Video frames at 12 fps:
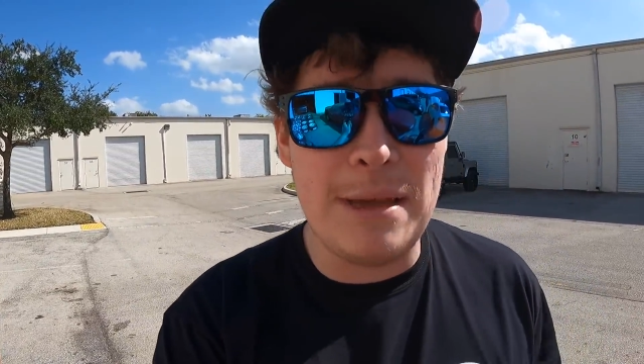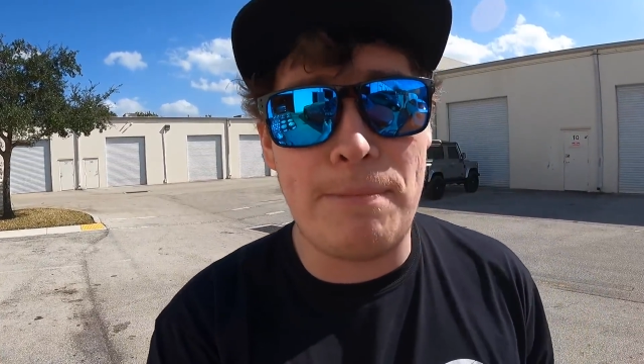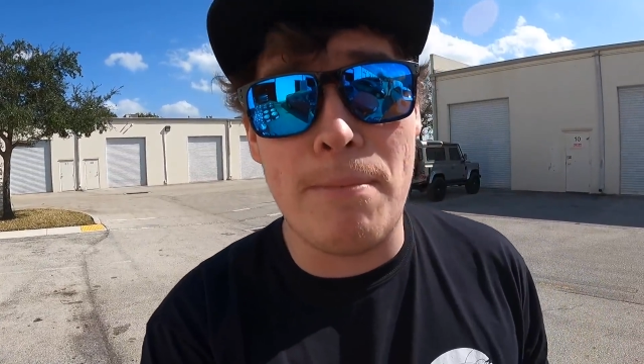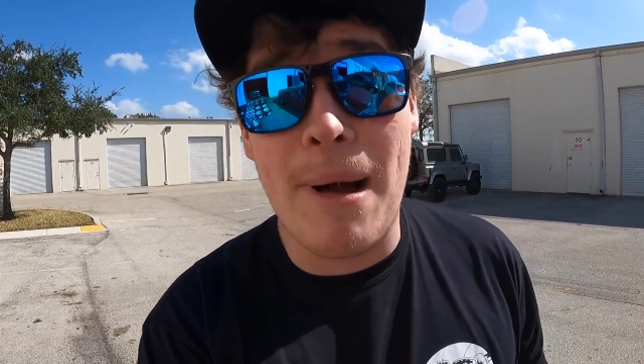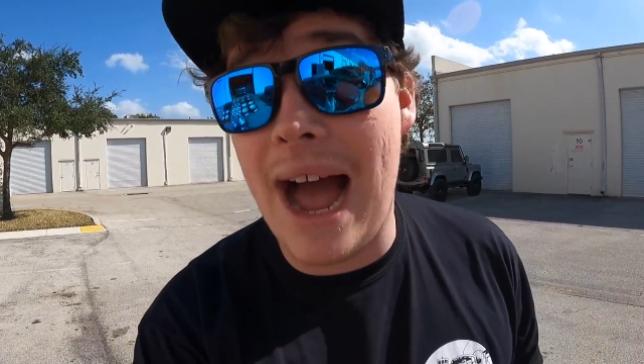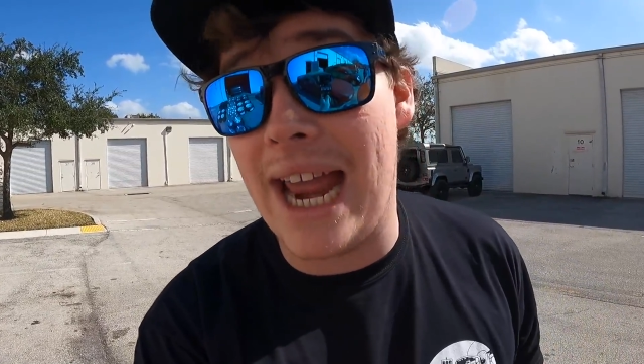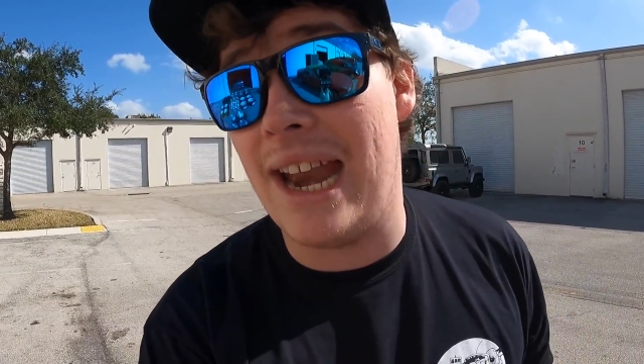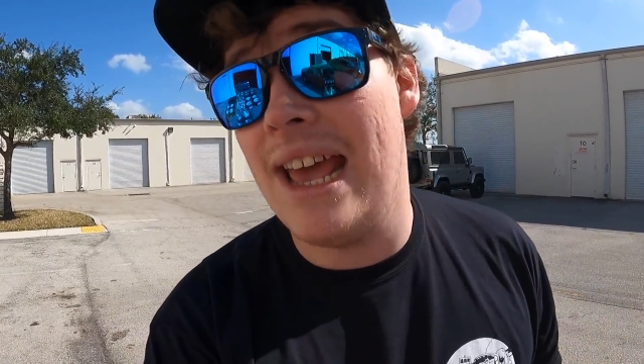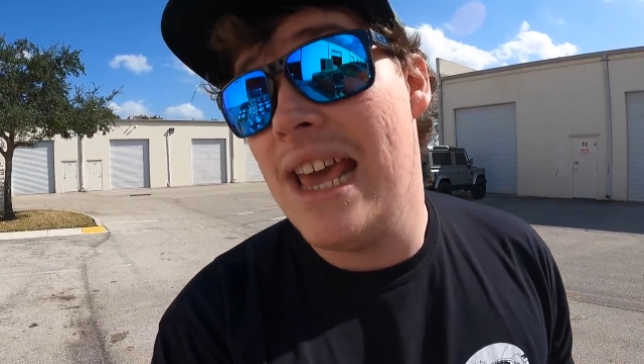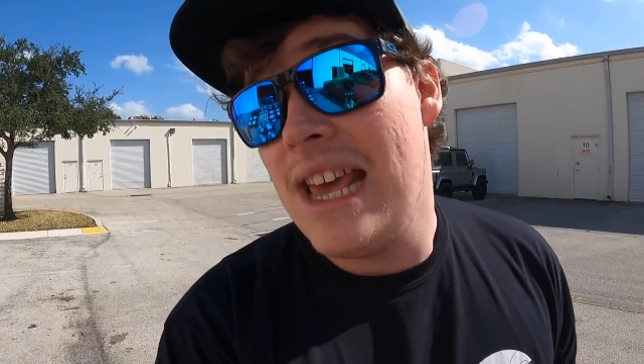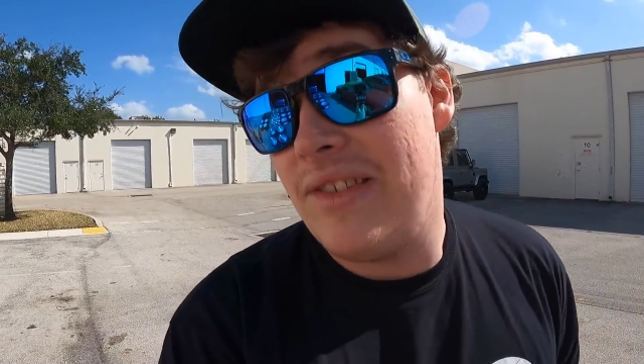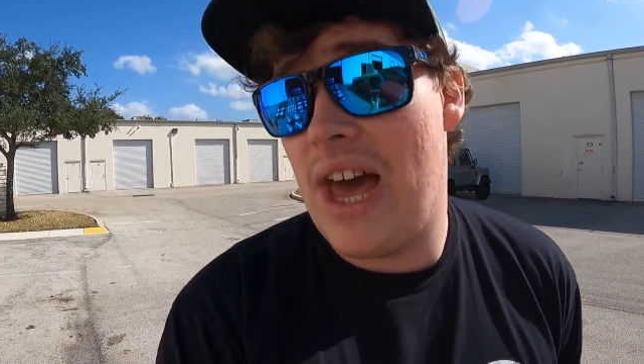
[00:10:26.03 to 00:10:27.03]
keep in mind,
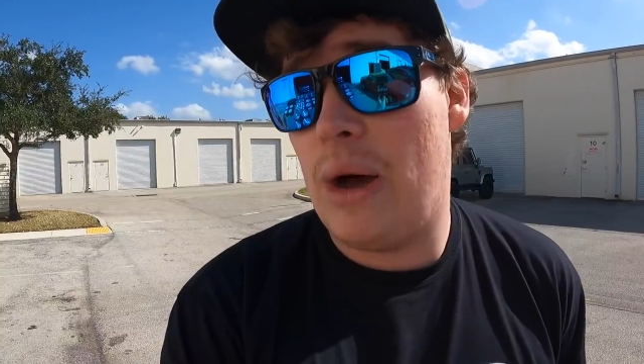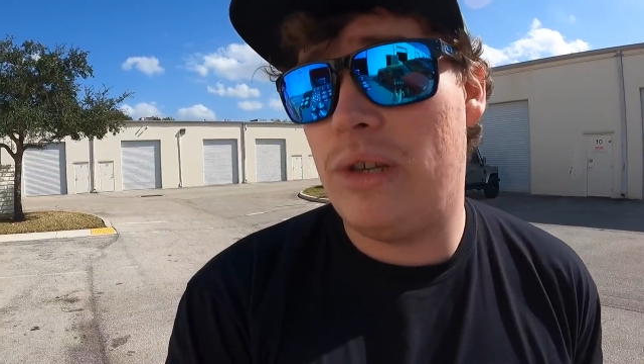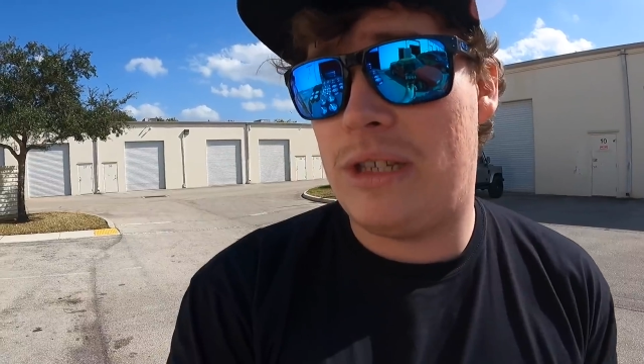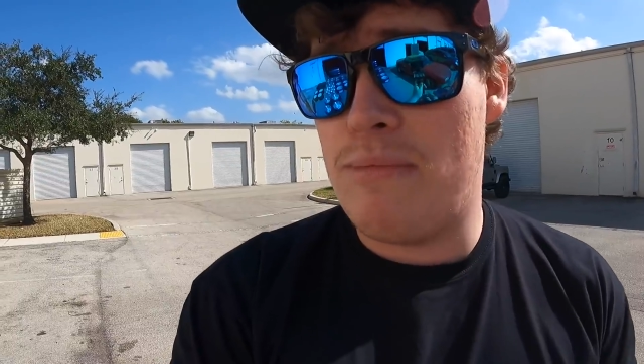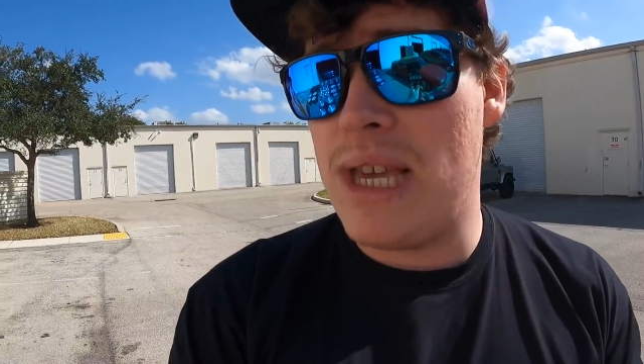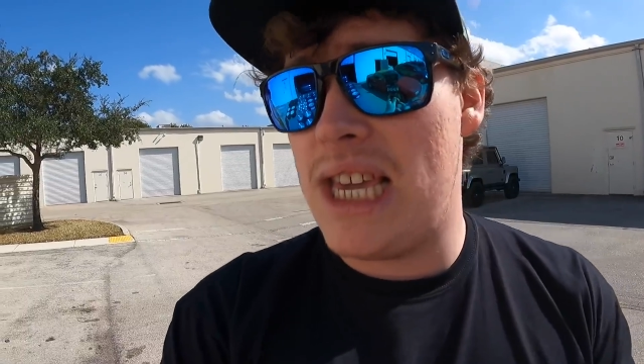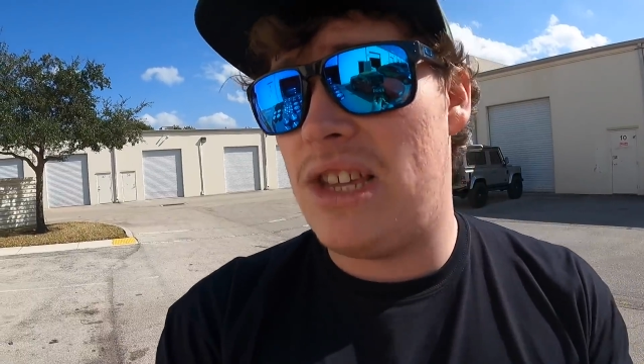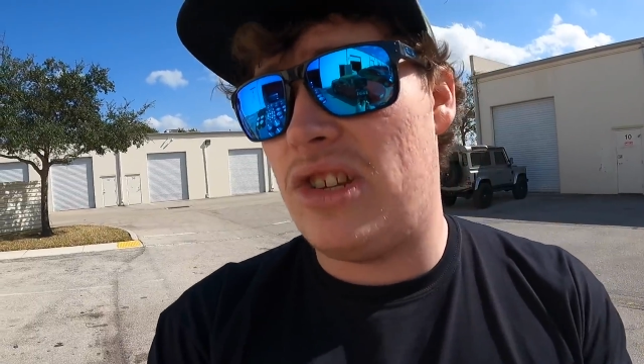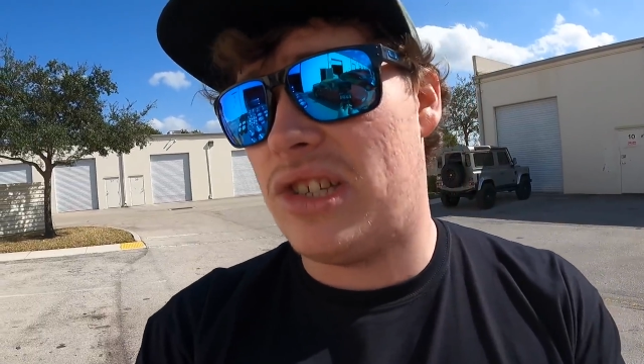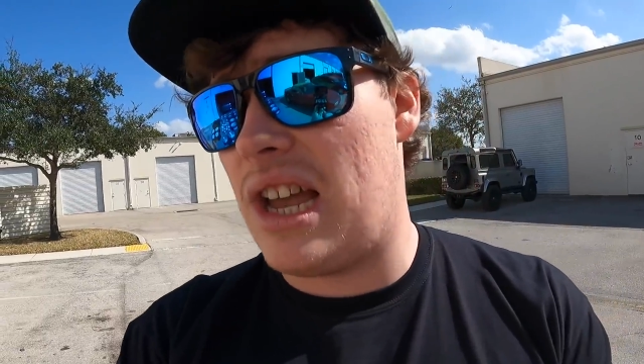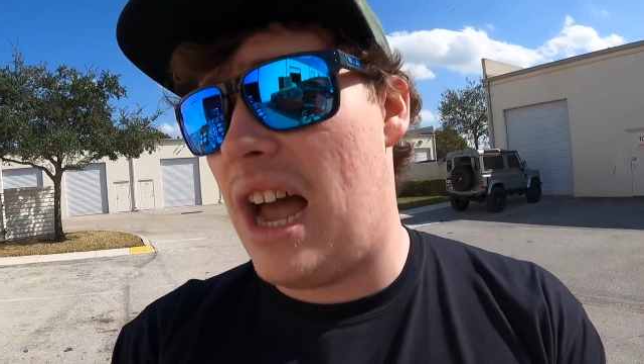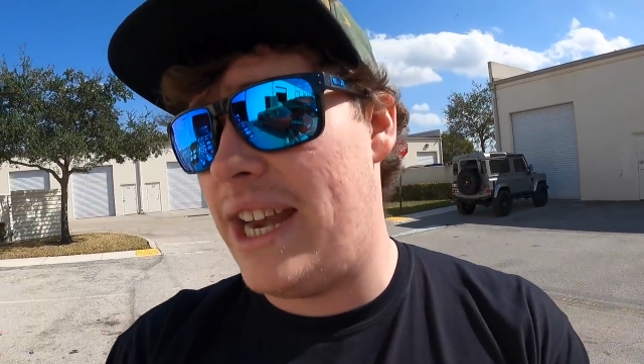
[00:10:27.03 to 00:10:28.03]
that was me
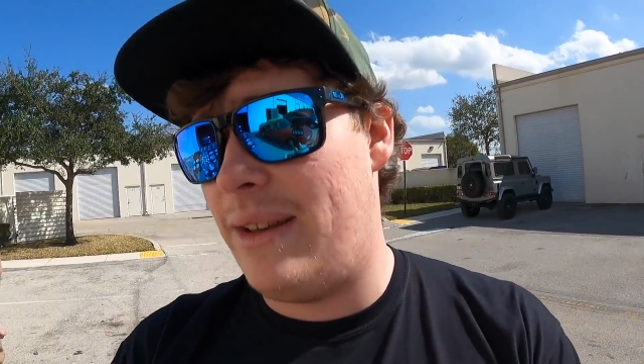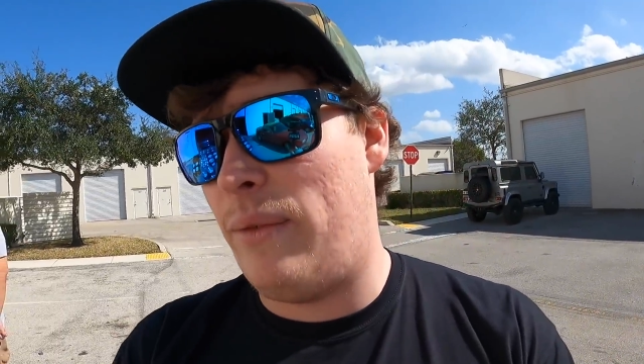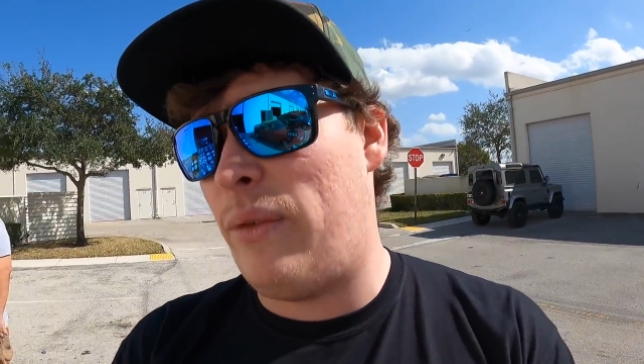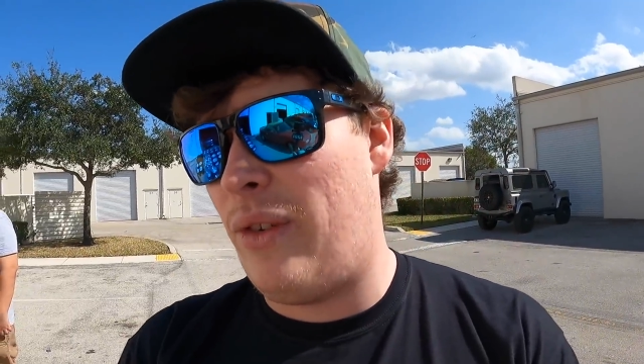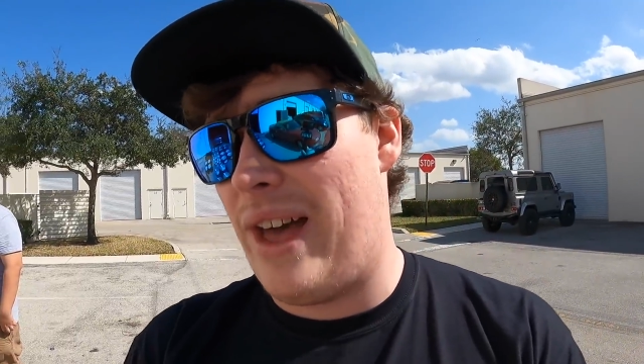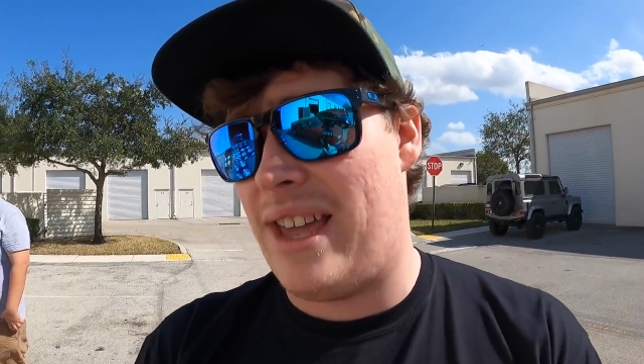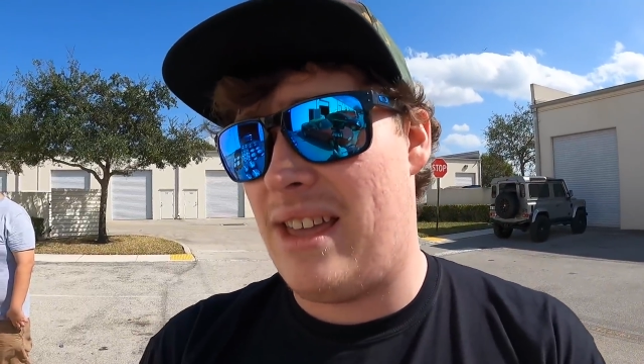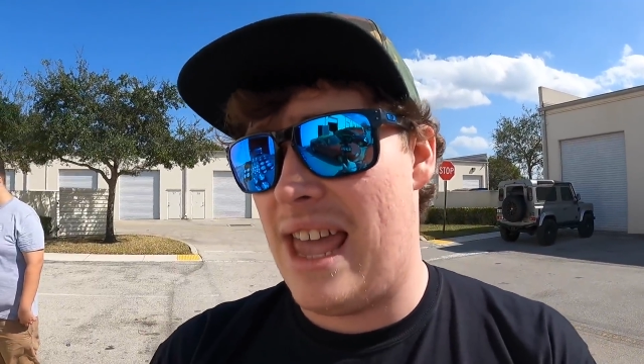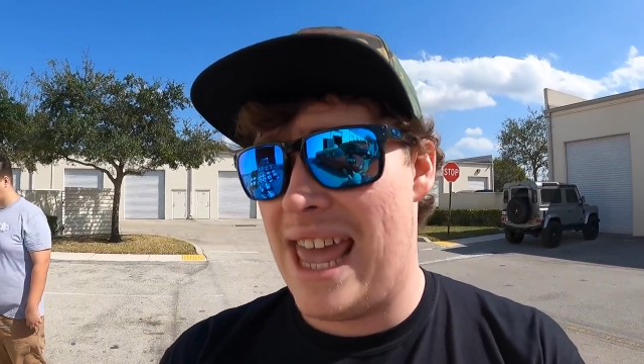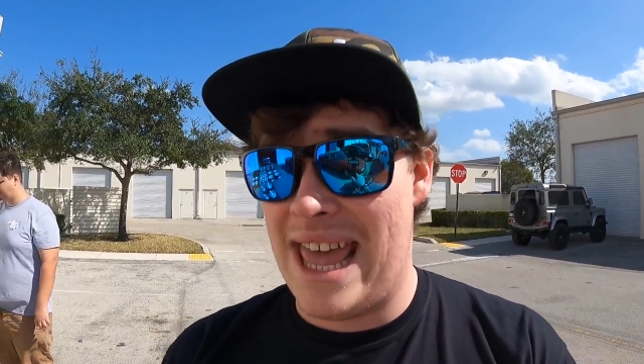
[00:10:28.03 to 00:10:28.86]
just kind of like,